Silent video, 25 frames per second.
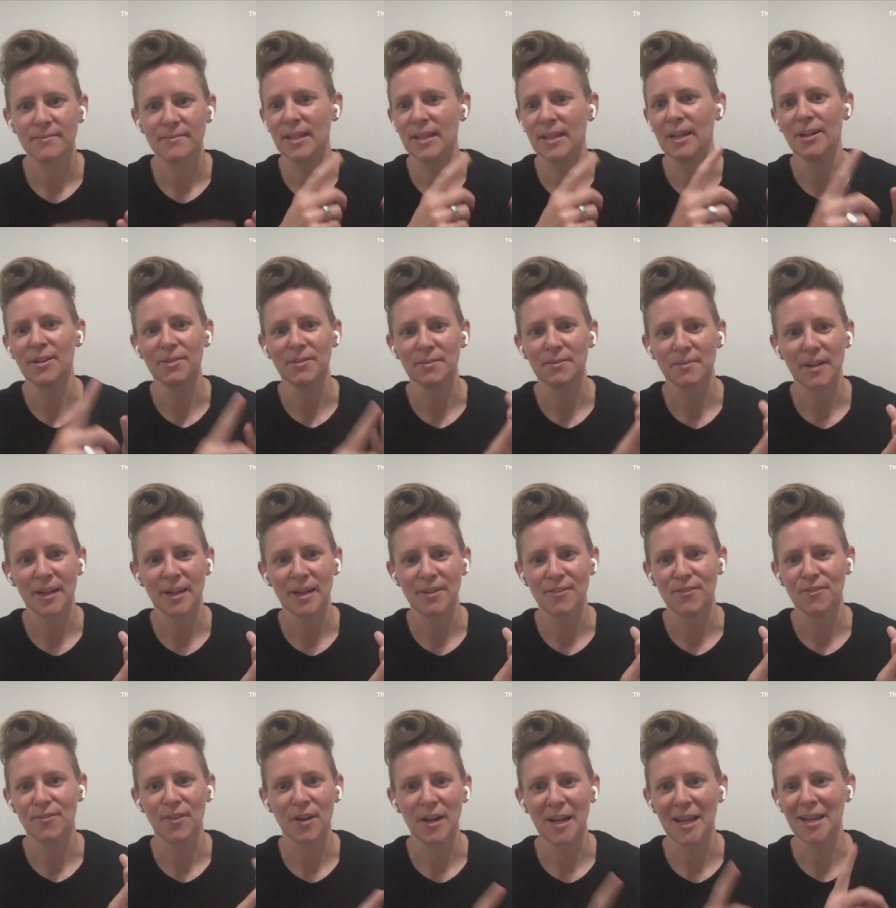you know, kind
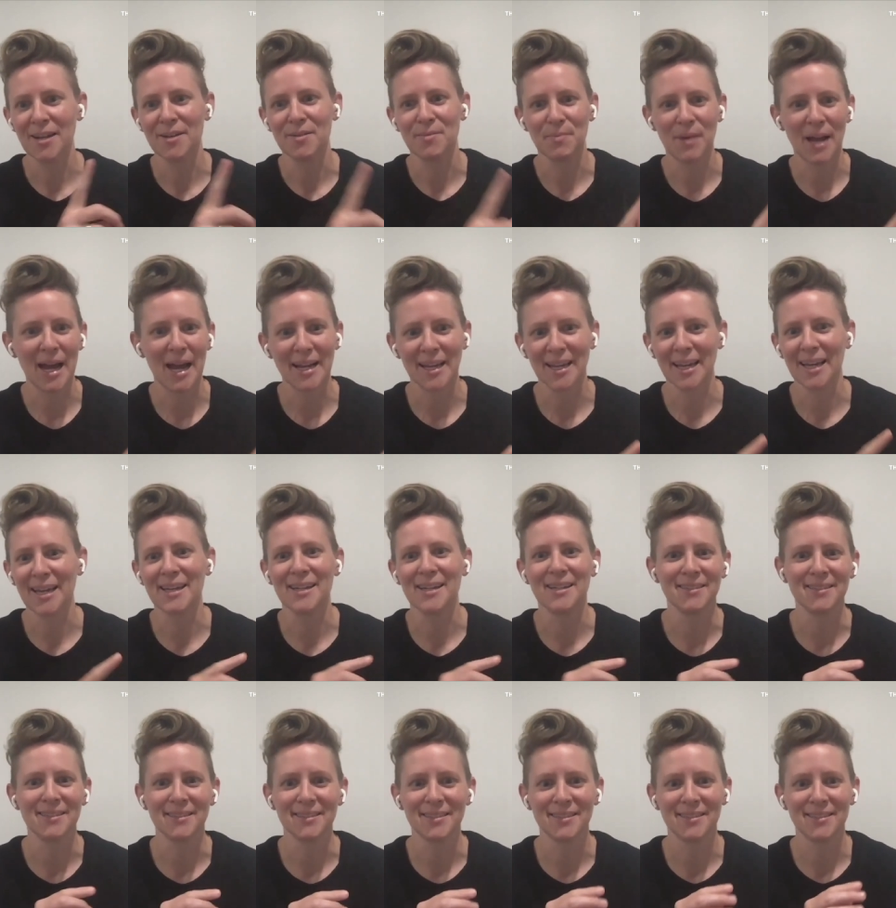of front end, back
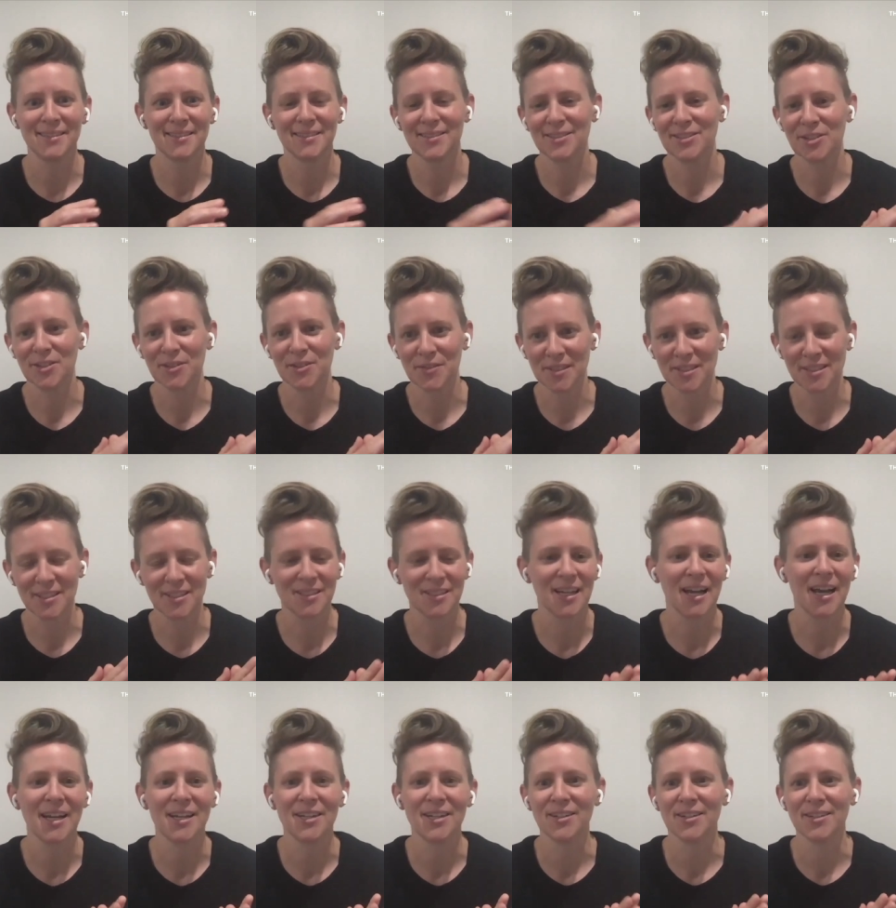end, service
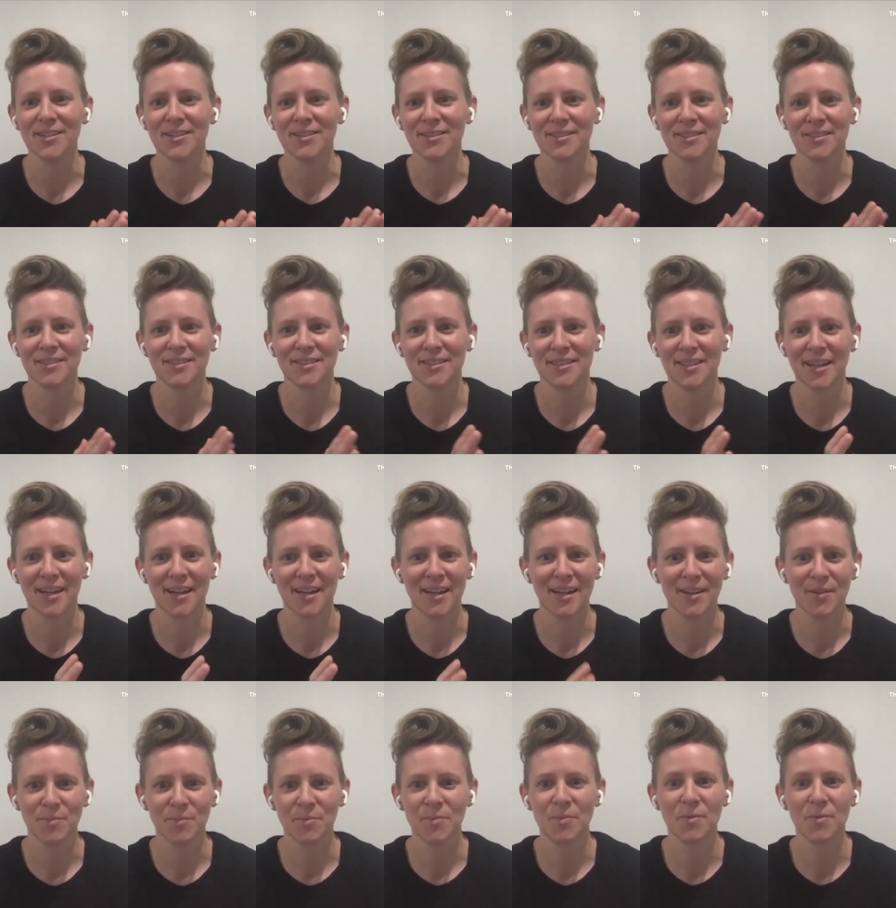designers,
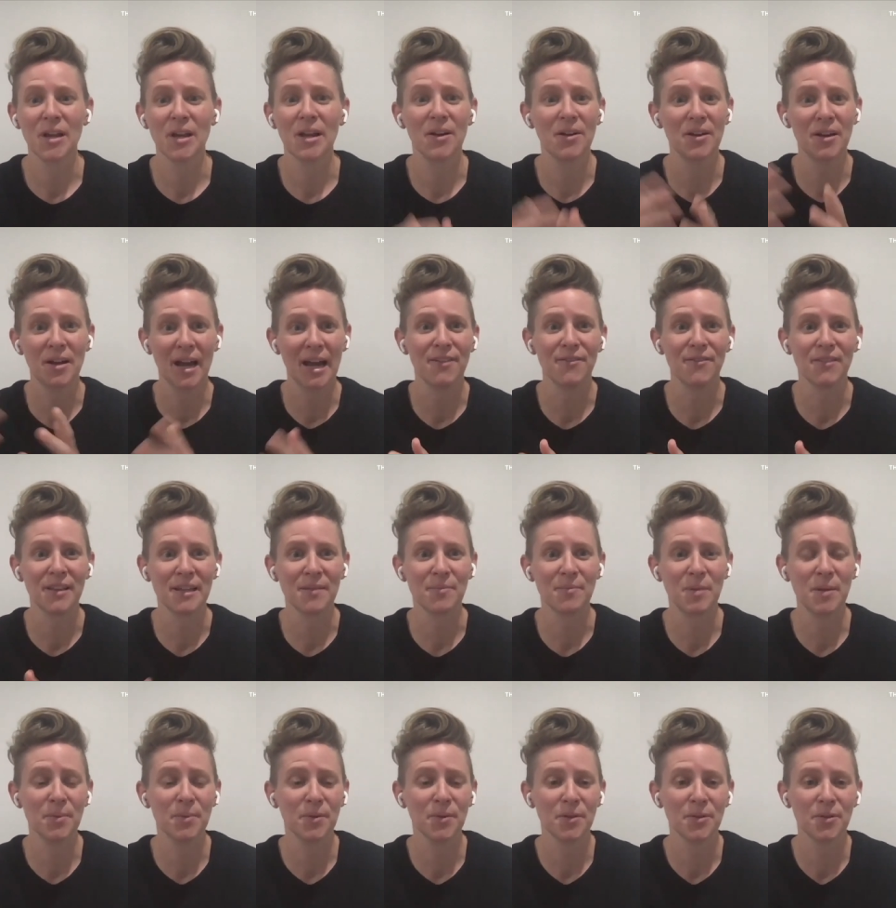kind of like
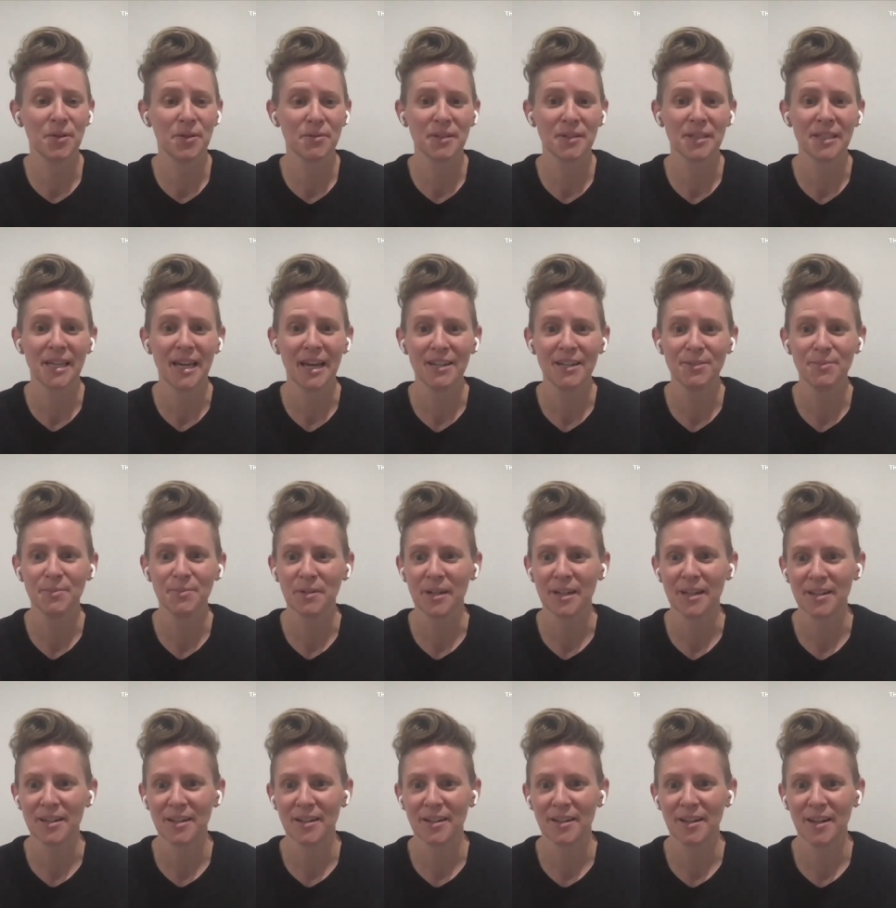people who are really expert
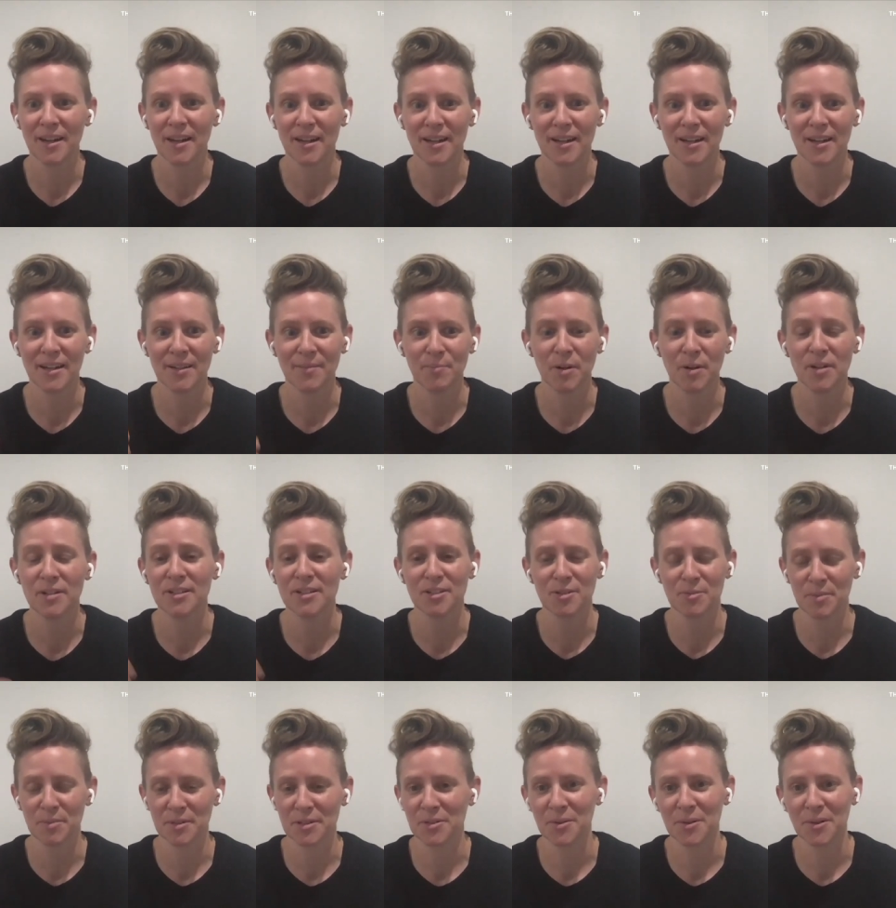at
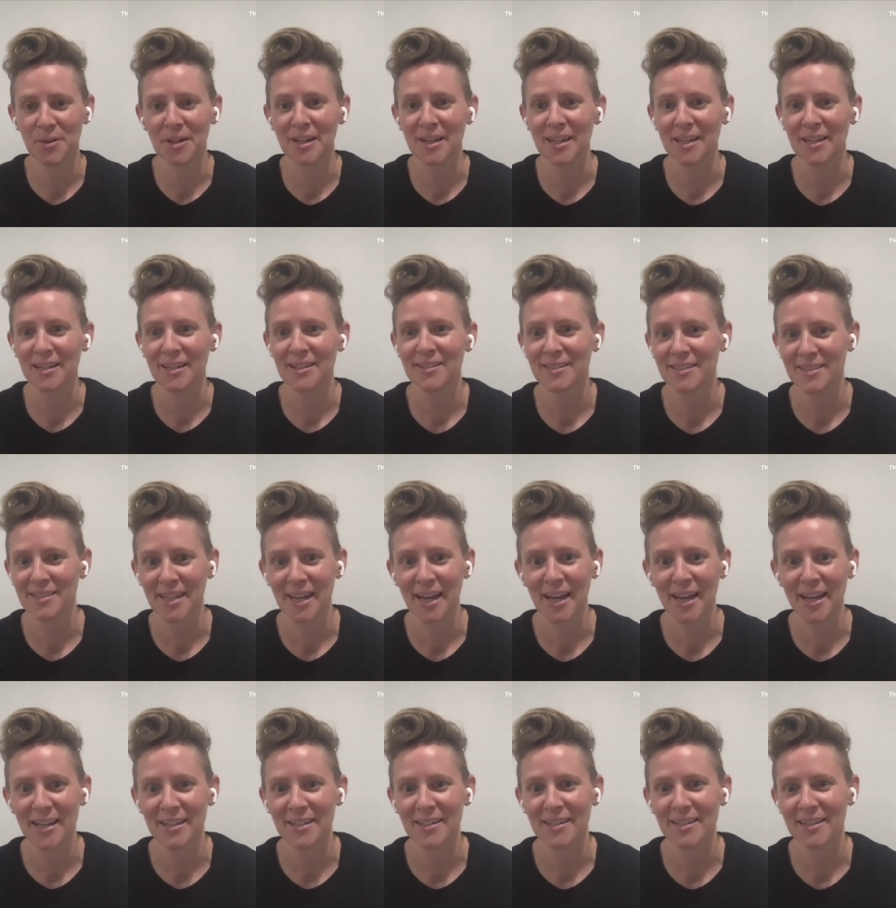participatory
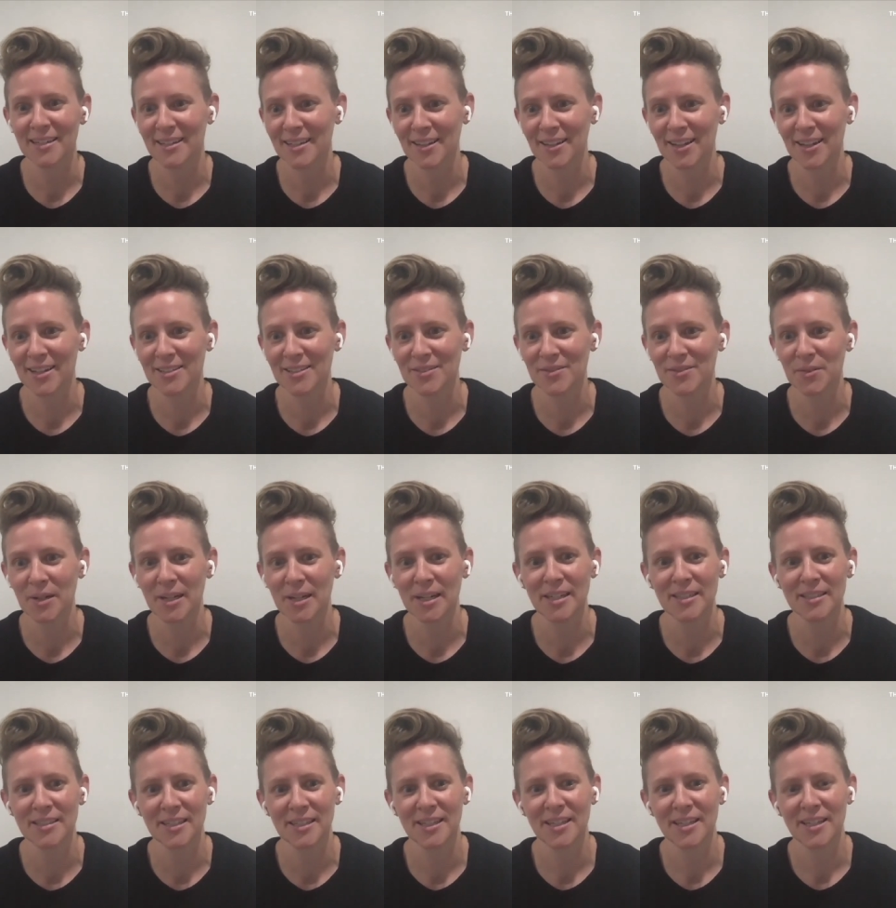design in lots of
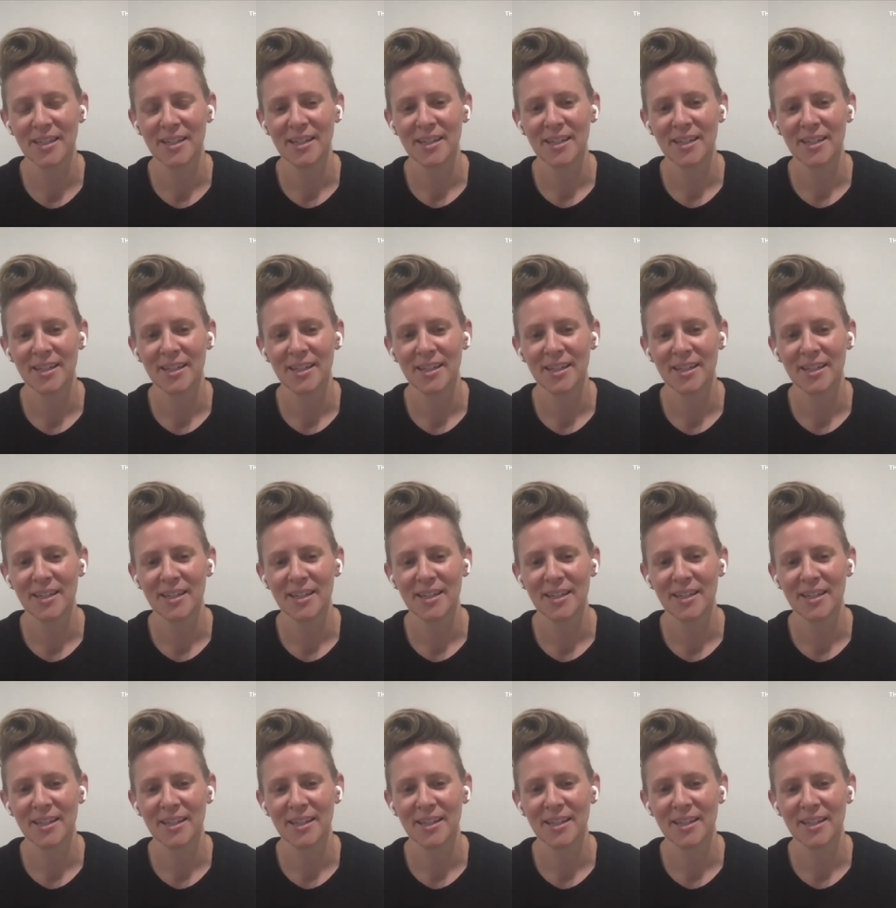ways.